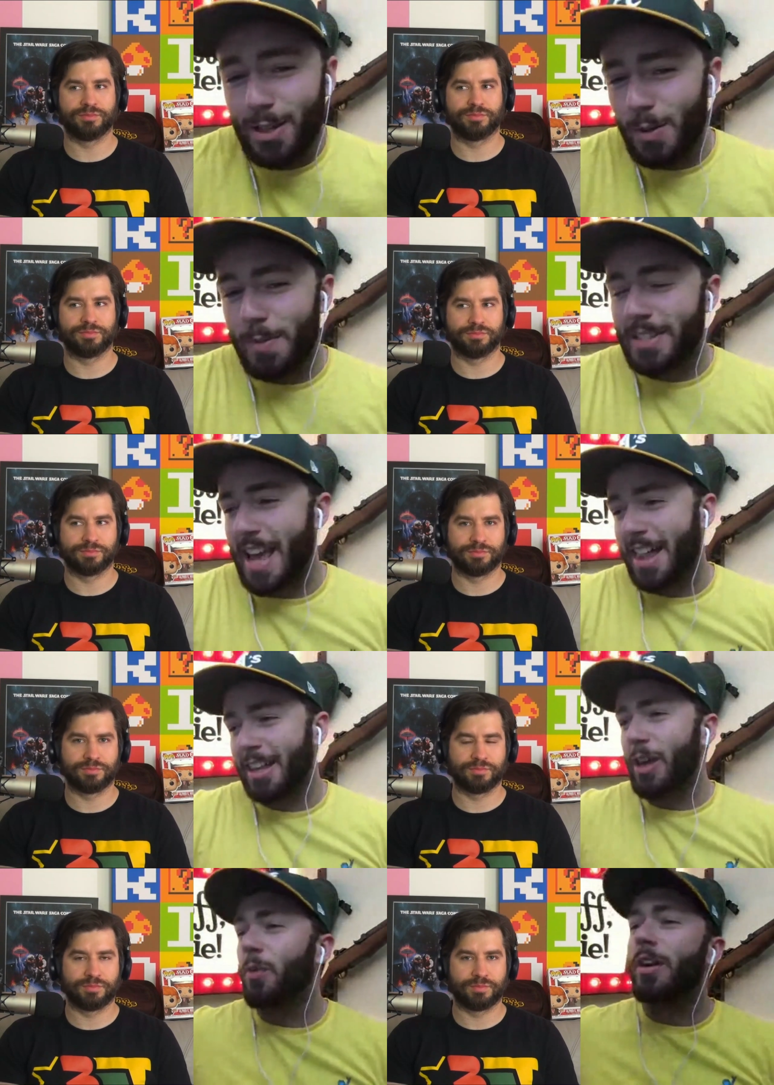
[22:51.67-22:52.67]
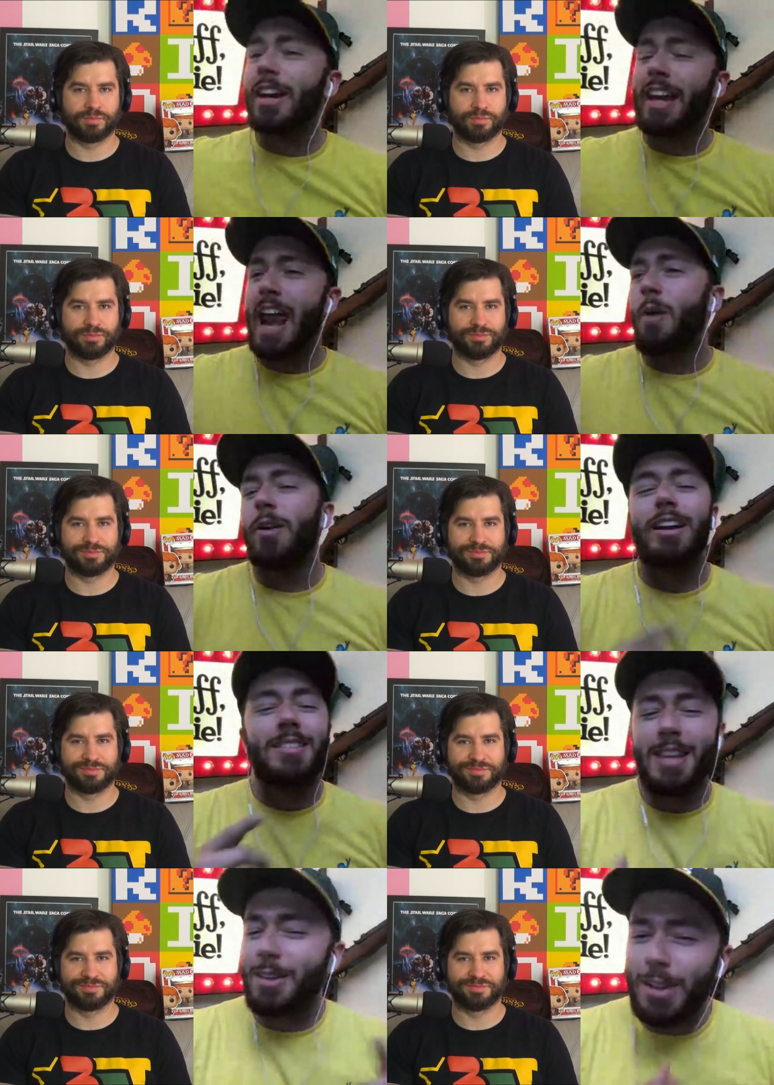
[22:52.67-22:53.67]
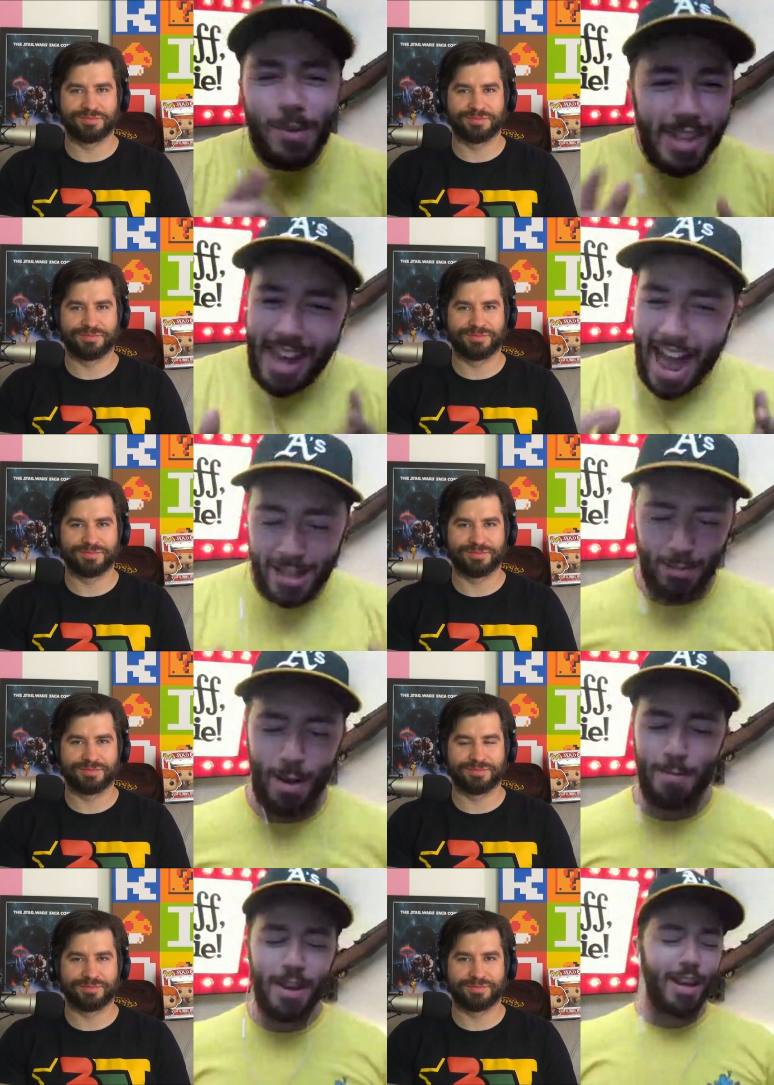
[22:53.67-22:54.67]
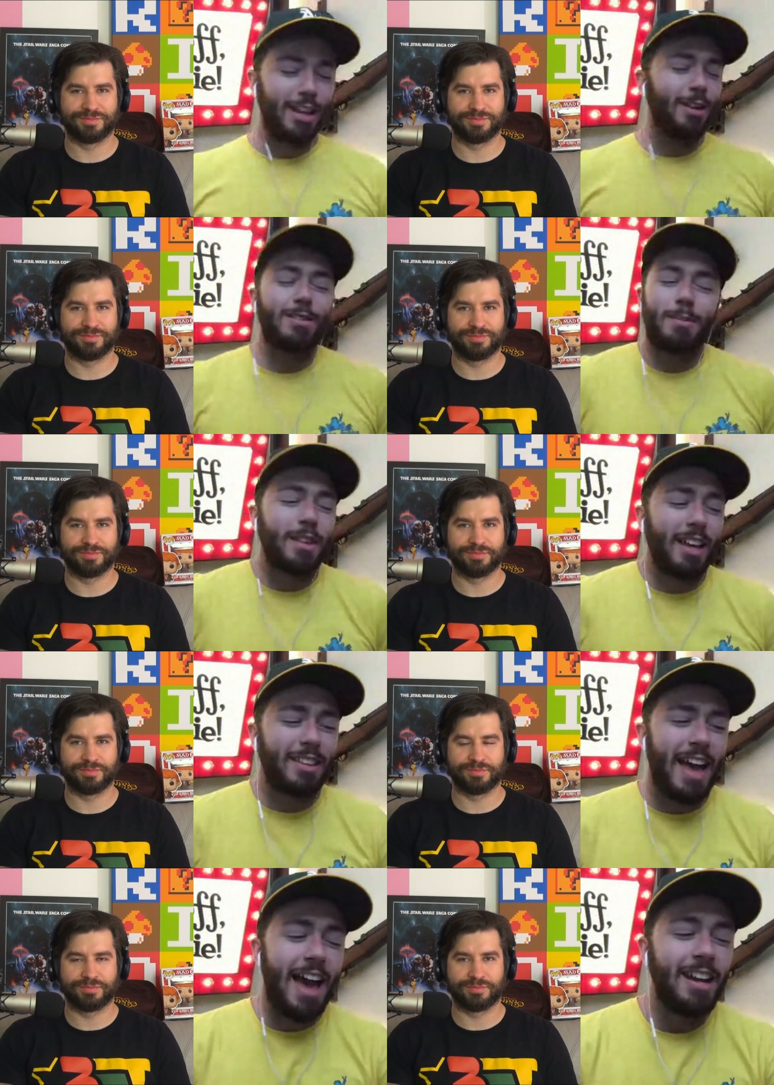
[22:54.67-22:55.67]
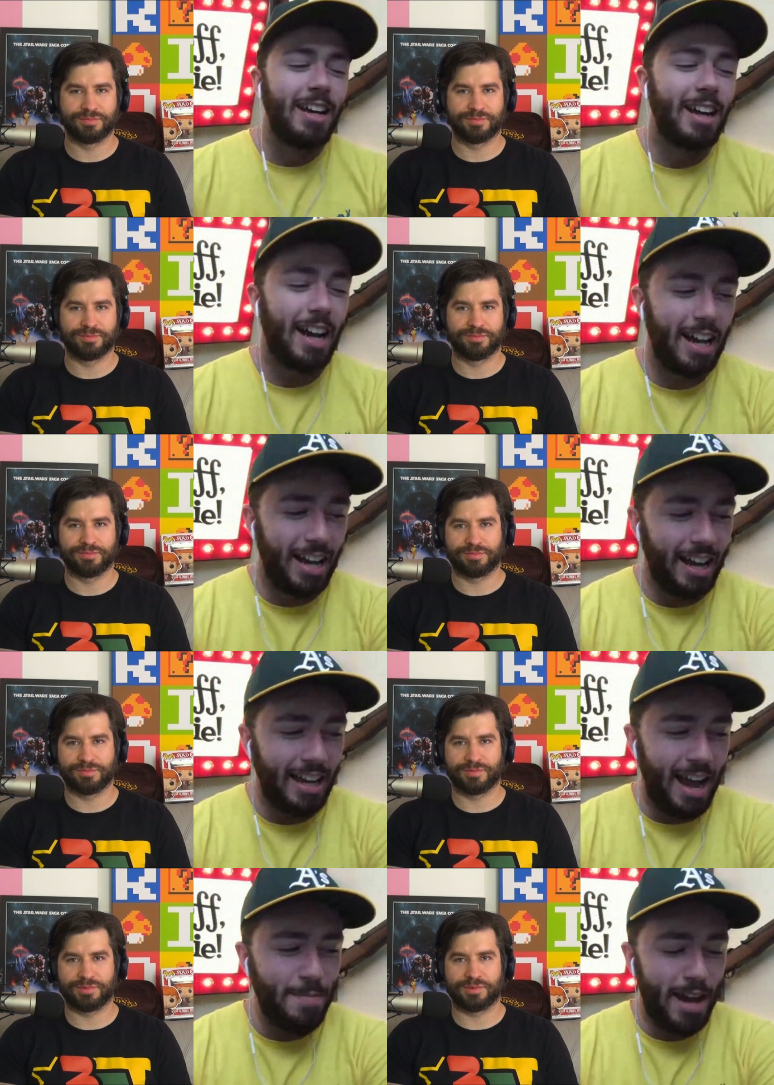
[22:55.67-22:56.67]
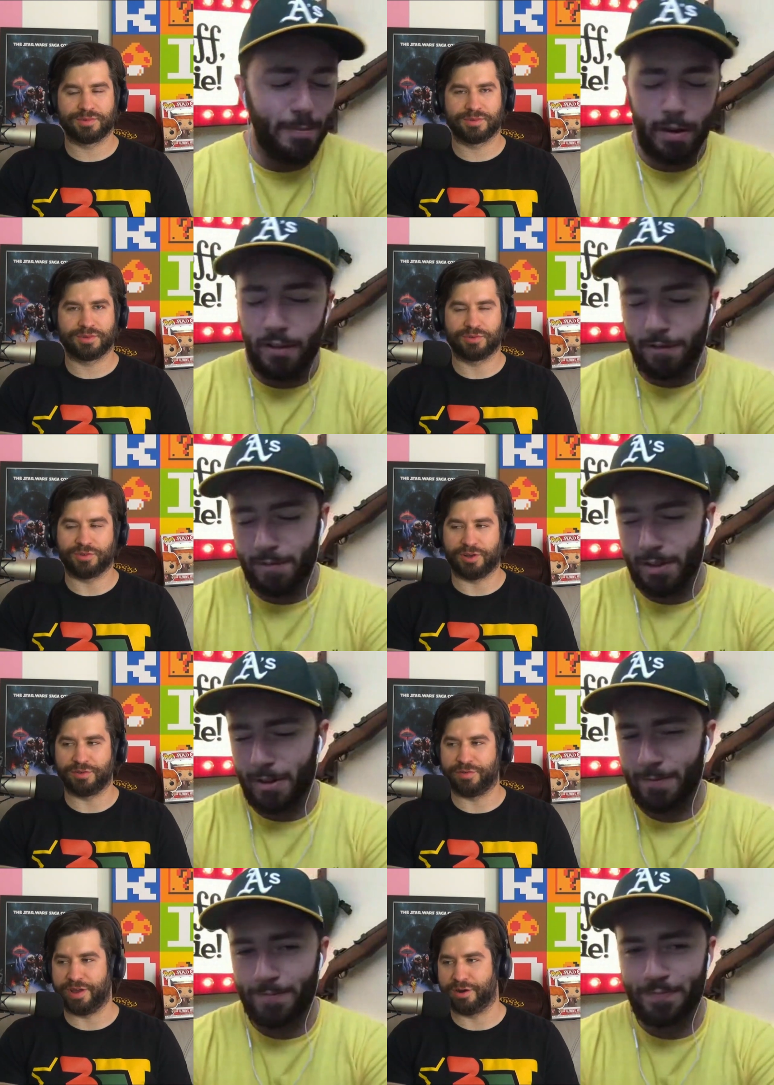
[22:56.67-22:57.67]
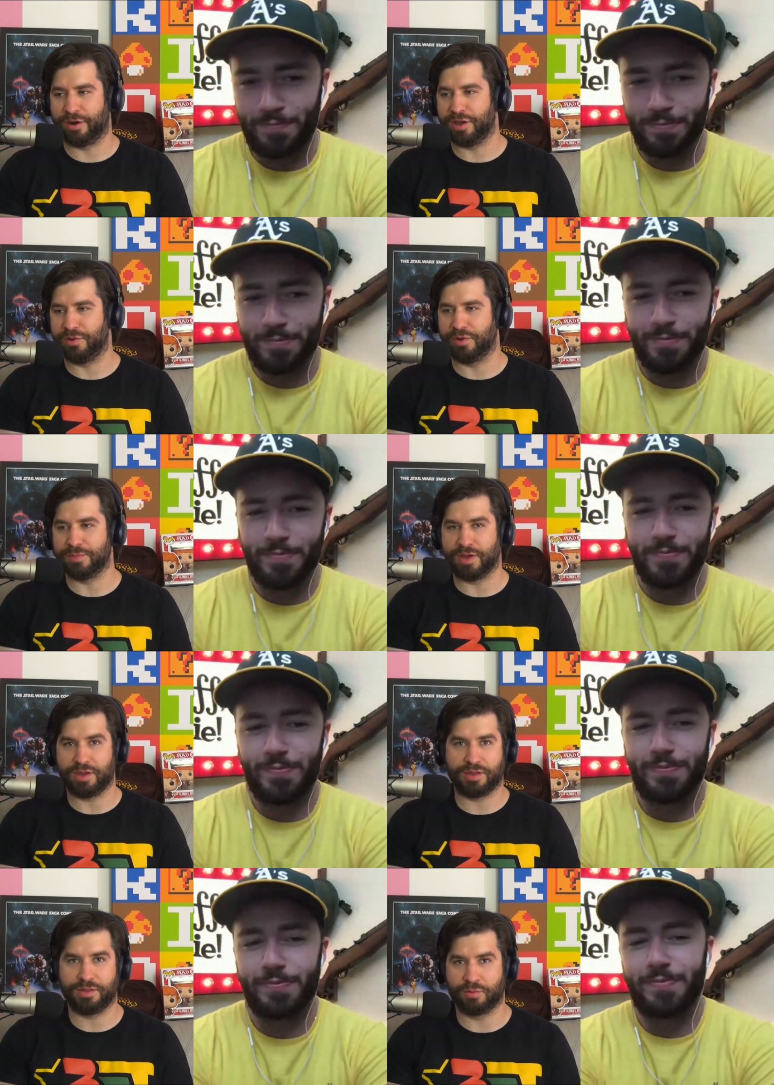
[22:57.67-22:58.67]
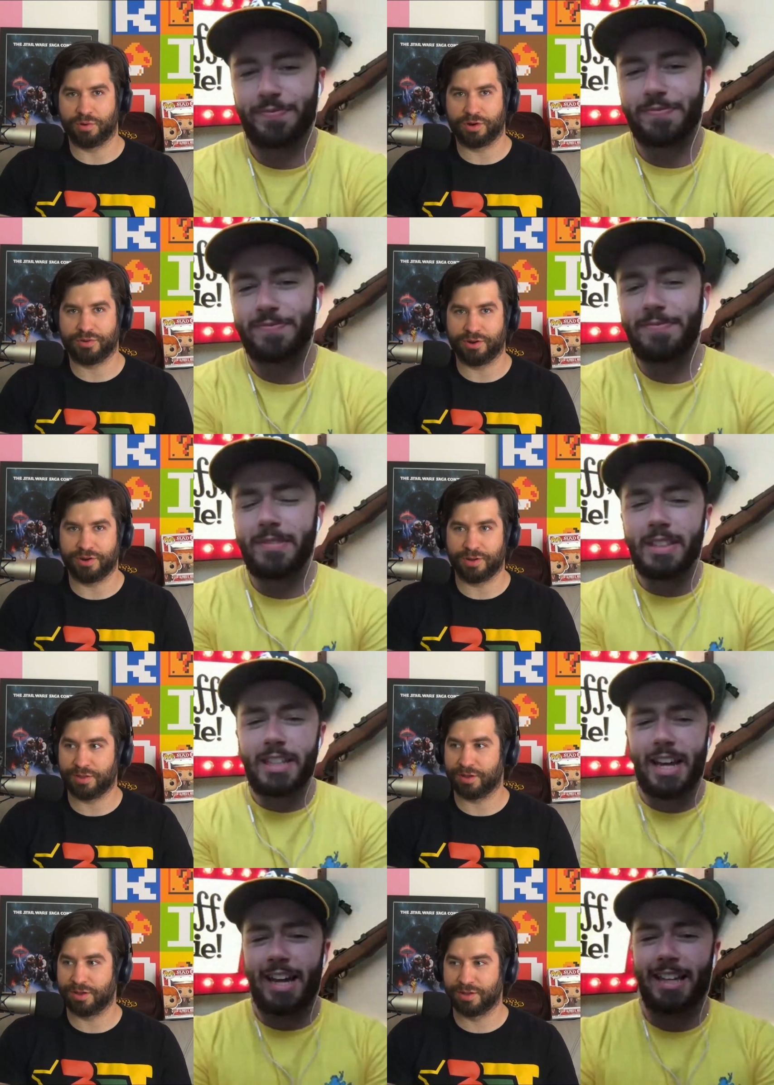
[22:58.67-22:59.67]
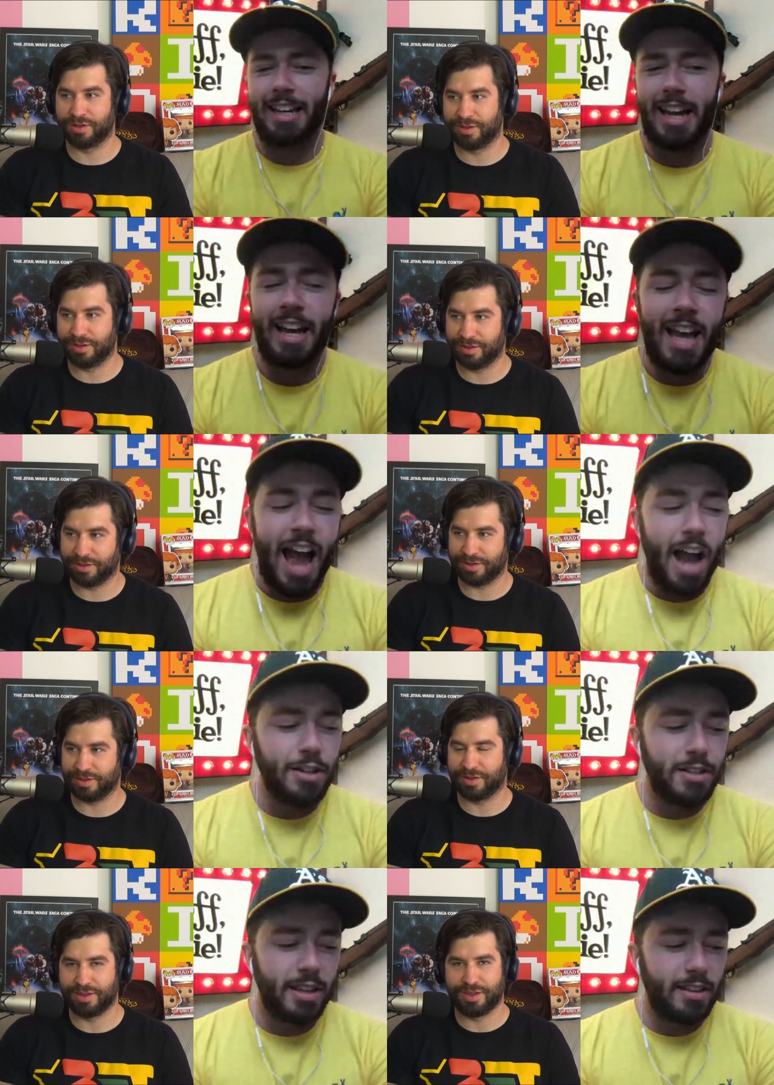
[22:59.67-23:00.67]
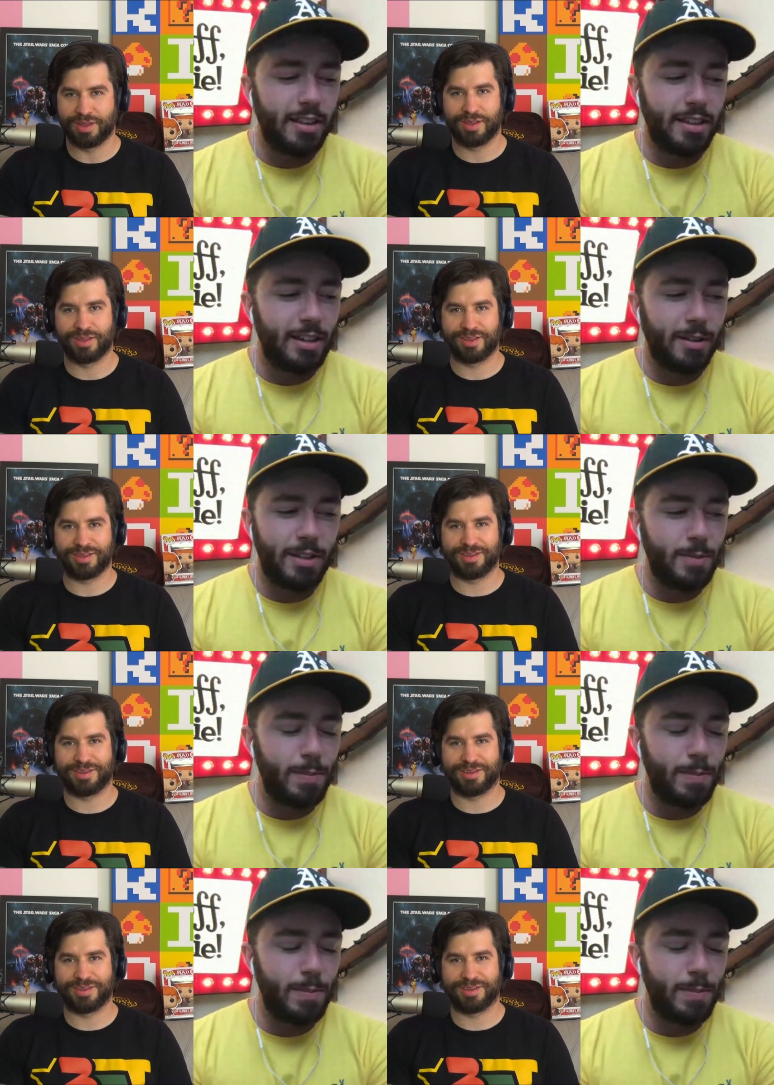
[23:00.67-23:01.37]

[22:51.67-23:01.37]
Speaker 1: because we've been telling you we're gonna get out, we're gonna tickle you with the gas pump. You know, something like that. Uh, I'm not above Sons of
Speaker 2: Anarchy remake in the works here. I think. Yeah, yeah,
Speaker 1: yeah. I just think that you know